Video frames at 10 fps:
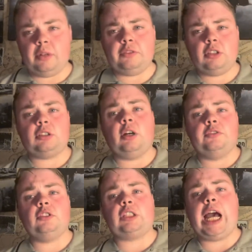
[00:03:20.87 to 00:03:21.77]
Not obviously
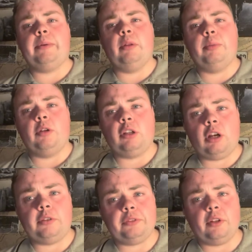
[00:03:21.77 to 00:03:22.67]
not sky blue, but they are
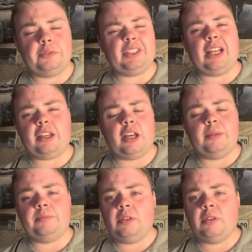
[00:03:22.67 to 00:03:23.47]
obviously like uh,